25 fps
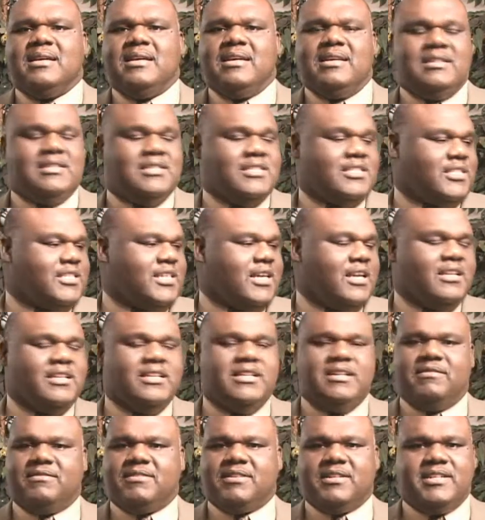in the
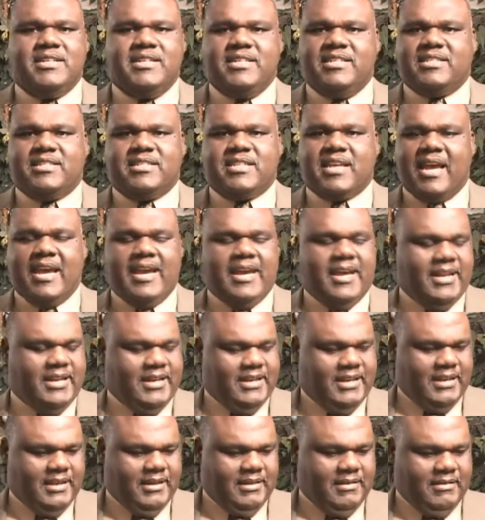selling of the lease,
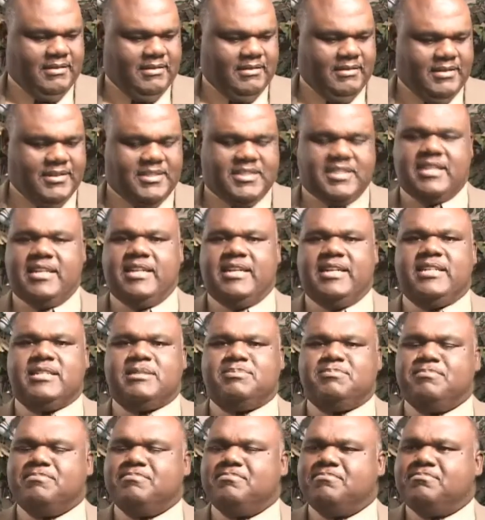and the city
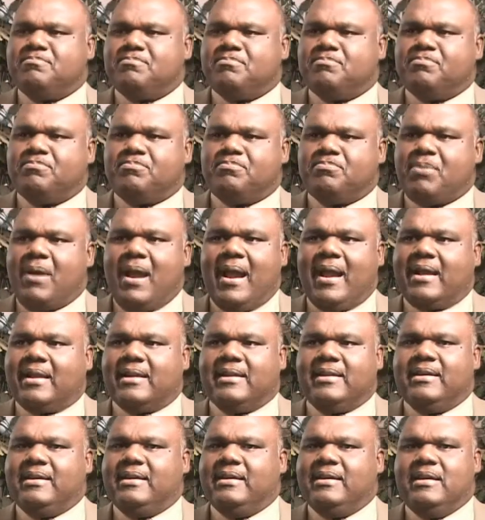is
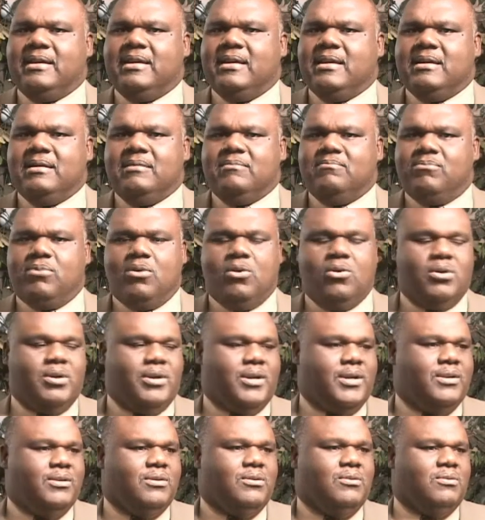practically
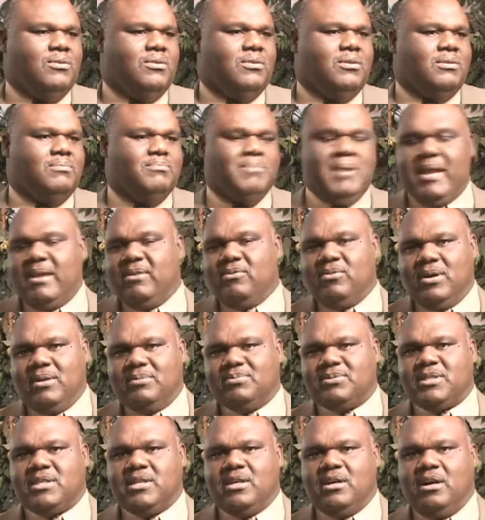bordering on
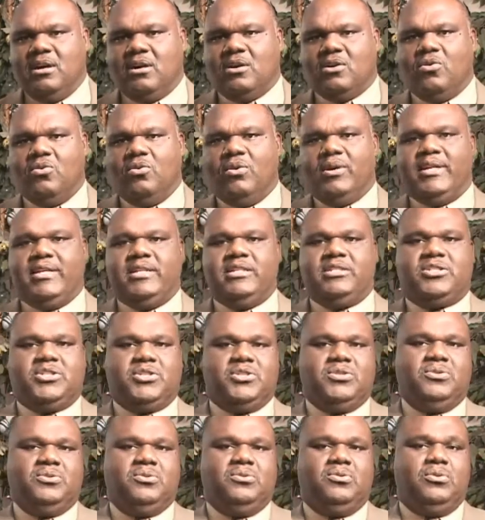bankruptcy, according
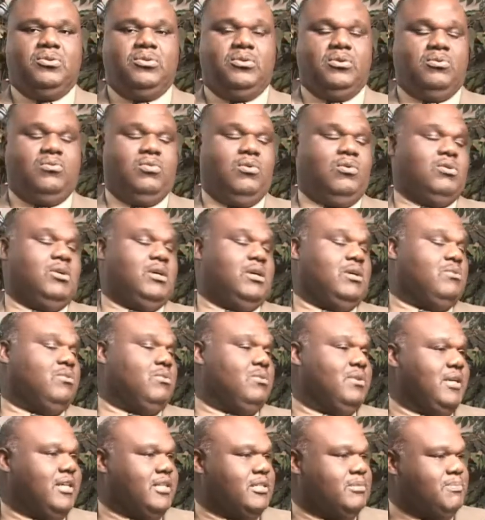to the
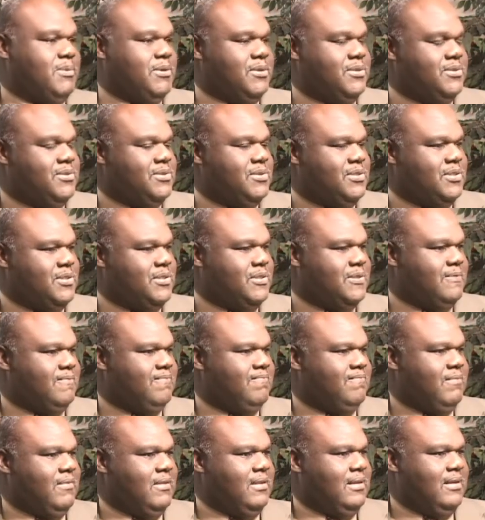quote-unquote experts.
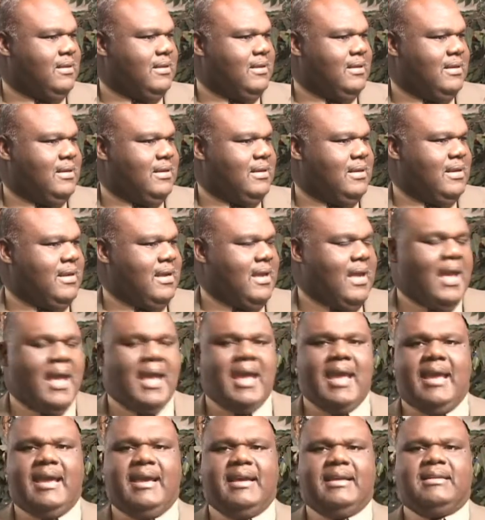
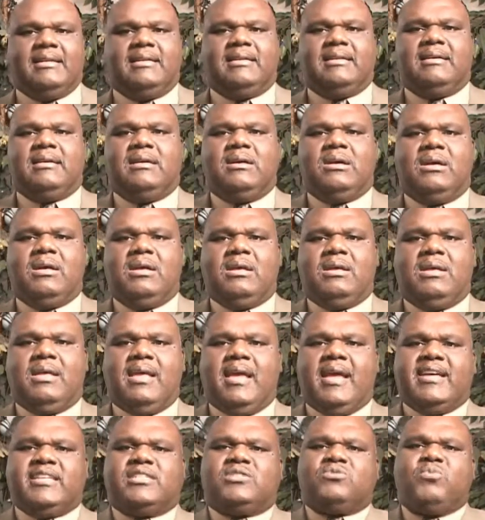And
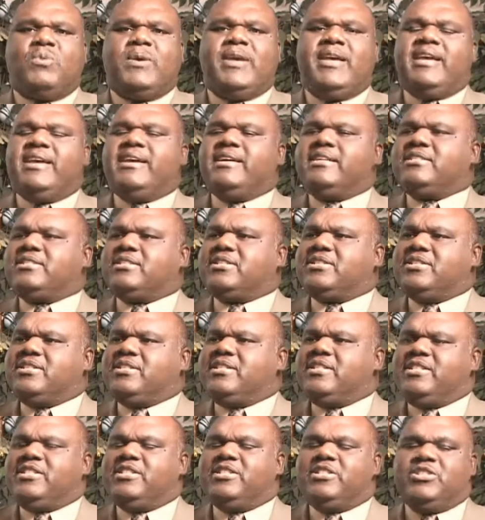as we enter
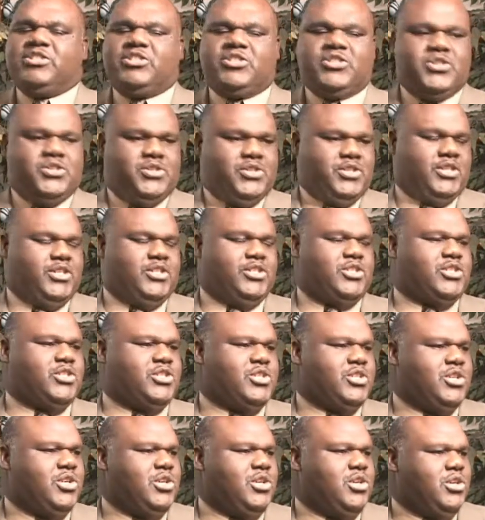into
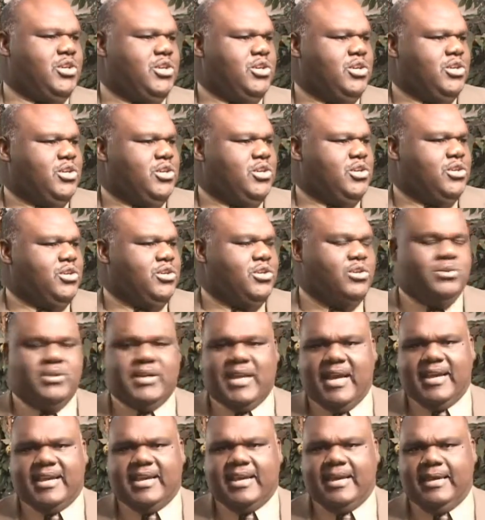this new
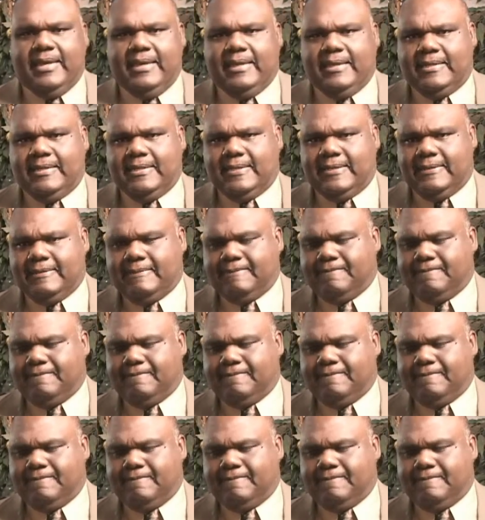decade,